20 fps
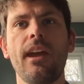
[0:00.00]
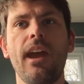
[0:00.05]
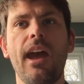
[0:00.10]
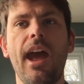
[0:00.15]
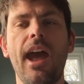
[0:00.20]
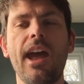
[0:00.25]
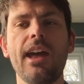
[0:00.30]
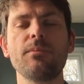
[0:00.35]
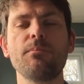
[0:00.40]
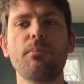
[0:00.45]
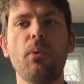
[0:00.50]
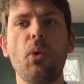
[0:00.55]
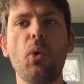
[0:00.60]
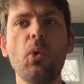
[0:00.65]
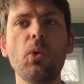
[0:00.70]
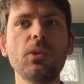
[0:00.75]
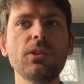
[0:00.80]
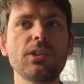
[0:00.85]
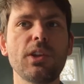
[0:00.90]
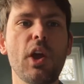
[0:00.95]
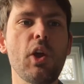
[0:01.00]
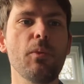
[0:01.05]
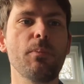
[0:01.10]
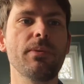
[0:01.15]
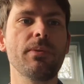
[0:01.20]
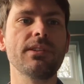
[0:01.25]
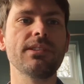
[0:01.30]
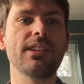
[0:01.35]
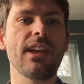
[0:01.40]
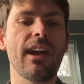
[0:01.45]
And Paul's hope
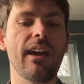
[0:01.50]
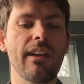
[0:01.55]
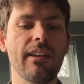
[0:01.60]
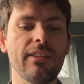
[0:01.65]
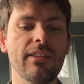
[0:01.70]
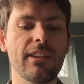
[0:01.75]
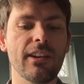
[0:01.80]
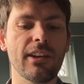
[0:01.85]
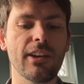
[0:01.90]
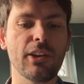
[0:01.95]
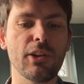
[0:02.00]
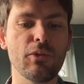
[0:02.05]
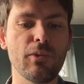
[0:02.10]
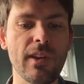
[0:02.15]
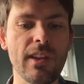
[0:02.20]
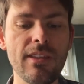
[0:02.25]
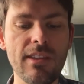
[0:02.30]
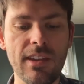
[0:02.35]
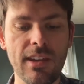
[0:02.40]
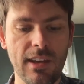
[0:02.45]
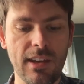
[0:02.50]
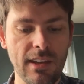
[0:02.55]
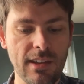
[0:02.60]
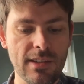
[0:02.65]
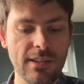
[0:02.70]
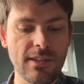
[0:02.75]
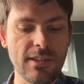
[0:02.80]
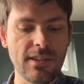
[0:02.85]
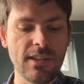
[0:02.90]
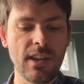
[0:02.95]
is that the
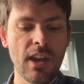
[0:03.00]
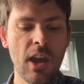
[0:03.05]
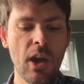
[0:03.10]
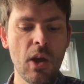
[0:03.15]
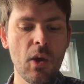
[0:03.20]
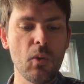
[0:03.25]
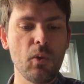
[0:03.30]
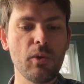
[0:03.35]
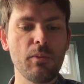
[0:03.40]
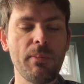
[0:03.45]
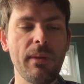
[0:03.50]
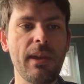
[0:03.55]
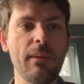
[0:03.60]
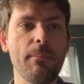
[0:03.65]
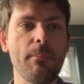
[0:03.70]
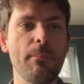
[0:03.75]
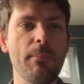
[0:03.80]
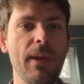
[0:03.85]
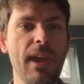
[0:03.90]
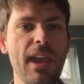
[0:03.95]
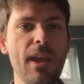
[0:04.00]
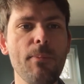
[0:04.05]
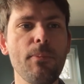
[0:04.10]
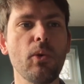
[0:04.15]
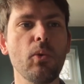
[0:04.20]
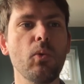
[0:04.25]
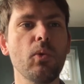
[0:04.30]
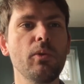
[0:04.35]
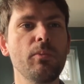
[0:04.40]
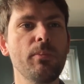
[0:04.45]
Corinthians would be
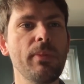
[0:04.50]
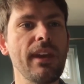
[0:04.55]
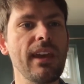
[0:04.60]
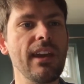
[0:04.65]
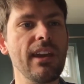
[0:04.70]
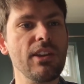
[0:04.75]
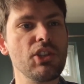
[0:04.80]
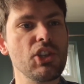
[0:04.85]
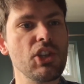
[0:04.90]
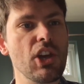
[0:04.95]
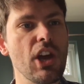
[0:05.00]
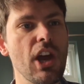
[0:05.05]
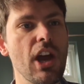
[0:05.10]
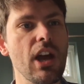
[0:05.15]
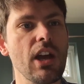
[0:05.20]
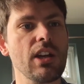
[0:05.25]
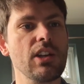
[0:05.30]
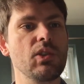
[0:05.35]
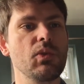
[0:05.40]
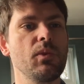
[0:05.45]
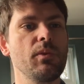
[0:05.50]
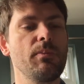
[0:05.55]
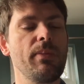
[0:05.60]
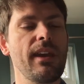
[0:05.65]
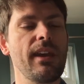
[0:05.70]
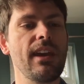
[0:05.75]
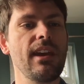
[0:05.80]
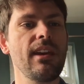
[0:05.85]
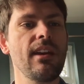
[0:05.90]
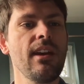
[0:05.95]
people, would be a church, would
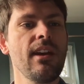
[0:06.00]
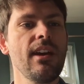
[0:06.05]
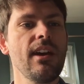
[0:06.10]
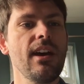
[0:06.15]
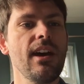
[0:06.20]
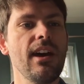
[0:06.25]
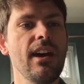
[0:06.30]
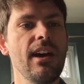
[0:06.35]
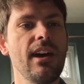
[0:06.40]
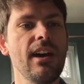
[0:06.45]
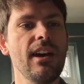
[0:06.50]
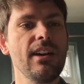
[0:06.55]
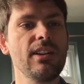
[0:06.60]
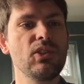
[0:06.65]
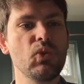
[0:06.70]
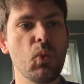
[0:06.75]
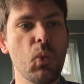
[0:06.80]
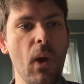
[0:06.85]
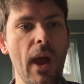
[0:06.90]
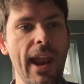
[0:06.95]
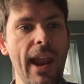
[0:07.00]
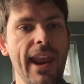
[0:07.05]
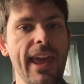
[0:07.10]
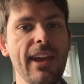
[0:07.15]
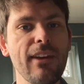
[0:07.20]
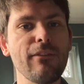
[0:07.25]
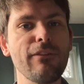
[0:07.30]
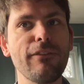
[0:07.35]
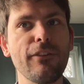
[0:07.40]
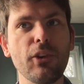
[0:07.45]
be a
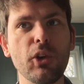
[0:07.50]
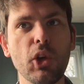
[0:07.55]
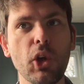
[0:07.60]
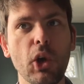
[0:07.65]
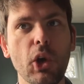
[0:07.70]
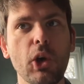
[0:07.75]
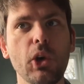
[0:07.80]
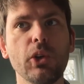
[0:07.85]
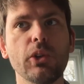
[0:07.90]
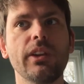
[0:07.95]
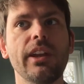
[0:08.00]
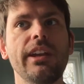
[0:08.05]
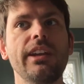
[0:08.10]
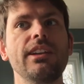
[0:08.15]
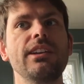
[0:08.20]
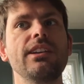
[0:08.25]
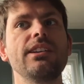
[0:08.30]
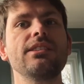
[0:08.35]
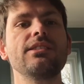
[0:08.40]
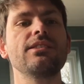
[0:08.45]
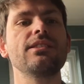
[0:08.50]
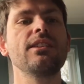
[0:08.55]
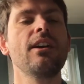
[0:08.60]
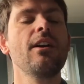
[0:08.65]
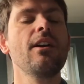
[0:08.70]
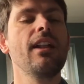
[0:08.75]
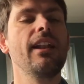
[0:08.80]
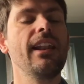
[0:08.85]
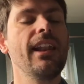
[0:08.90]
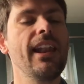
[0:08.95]
dwelling for God that is
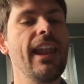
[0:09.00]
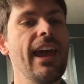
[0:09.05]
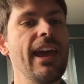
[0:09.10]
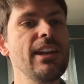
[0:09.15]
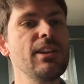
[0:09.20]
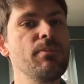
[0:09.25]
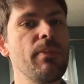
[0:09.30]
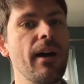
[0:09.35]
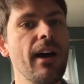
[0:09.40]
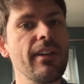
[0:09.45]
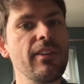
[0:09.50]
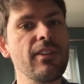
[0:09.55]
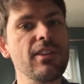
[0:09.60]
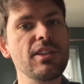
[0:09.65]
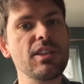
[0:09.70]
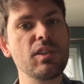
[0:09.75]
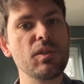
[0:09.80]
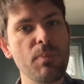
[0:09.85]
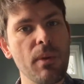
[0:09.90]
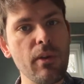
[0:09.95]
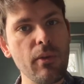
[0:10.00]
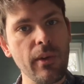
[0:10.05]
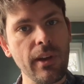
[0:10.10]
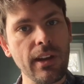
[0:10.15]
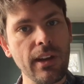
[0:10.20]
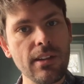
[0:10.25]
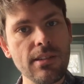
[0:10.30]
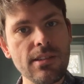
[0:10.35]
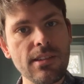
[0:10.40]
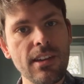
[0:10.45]
led by the
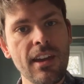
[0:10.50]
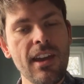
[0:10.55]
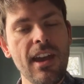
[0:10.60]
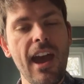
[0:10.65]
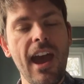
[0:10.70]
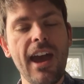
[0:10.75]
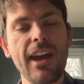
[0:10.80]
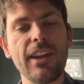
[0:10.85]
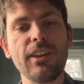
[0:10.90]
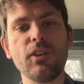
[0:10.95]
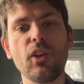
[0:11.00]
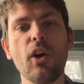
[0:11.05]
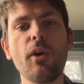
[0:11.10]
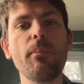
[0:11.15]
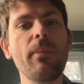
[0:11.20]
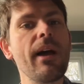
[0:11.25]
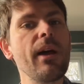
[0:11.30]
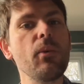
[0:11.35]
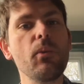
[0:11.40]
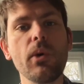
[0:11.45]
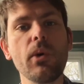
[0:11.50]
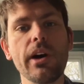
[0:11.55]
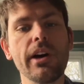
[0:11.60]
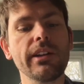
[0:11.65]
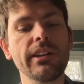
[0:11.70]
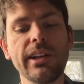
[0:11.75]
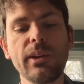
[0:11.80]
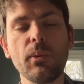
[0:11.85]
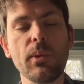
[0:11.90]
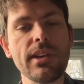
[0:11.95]
Spirit and not by
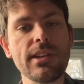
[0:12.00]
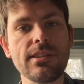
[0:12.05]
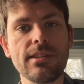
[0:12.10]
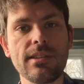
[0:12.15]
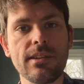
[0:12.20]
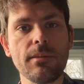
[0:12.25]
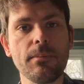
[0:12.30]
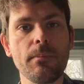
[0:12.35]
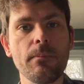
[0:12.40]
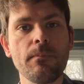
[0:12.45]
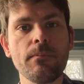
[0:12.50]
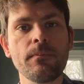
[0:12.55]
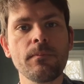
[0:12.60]
worldly wisdom.